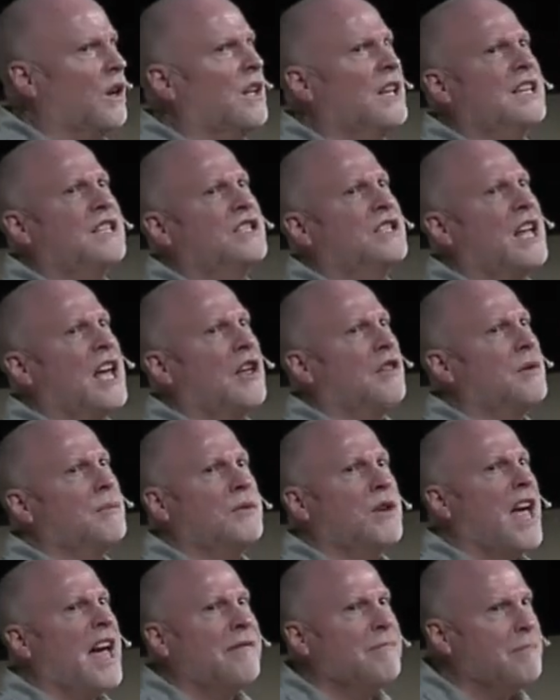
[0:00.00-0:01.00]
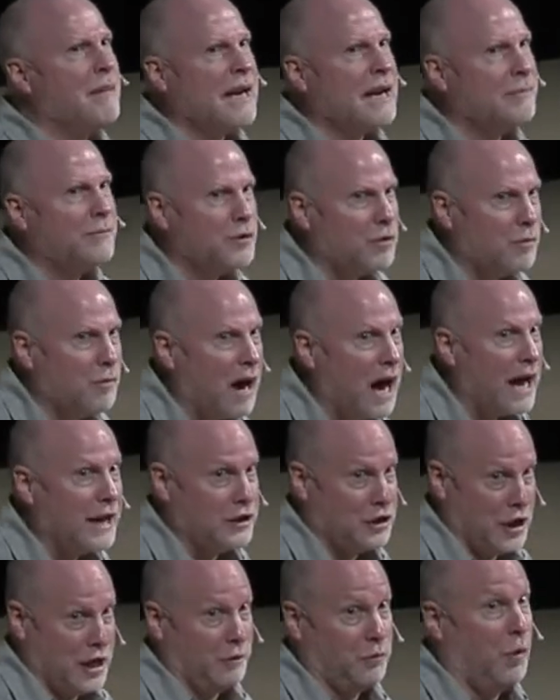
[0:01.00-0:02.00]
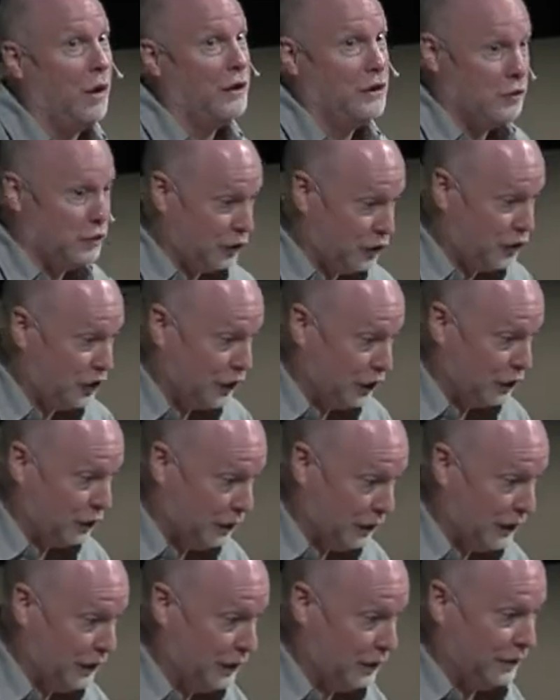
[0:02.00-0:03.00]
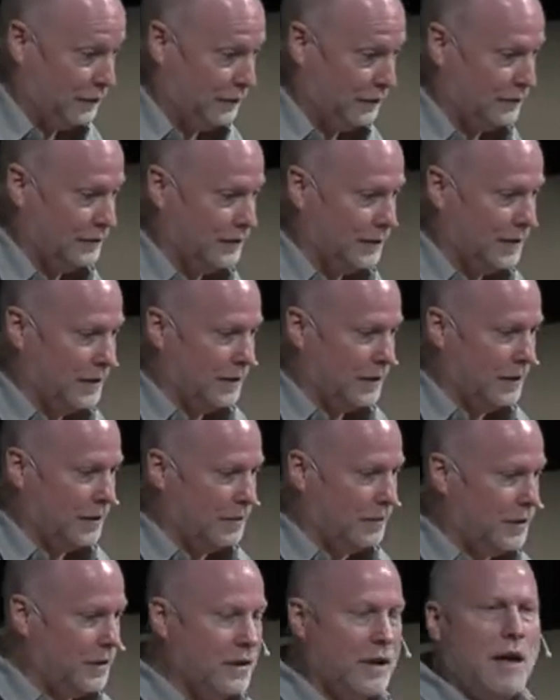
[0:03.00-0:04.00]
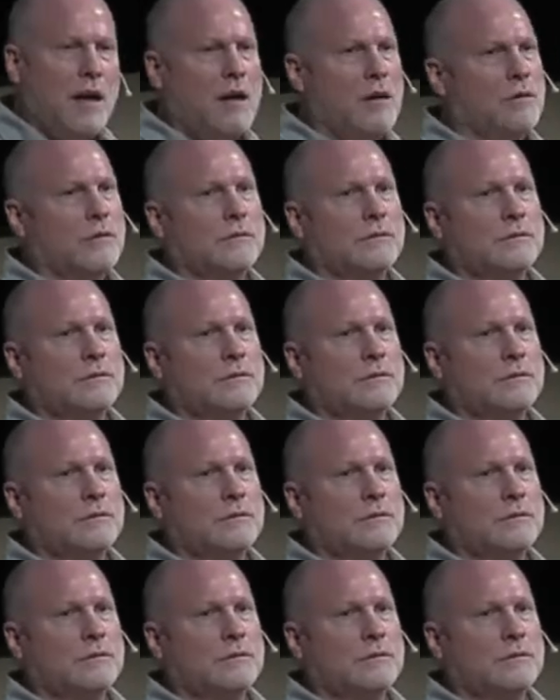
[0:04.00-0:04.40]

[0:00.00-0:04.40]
at least tell them you haven't made up your mind yet while you're still here. But no,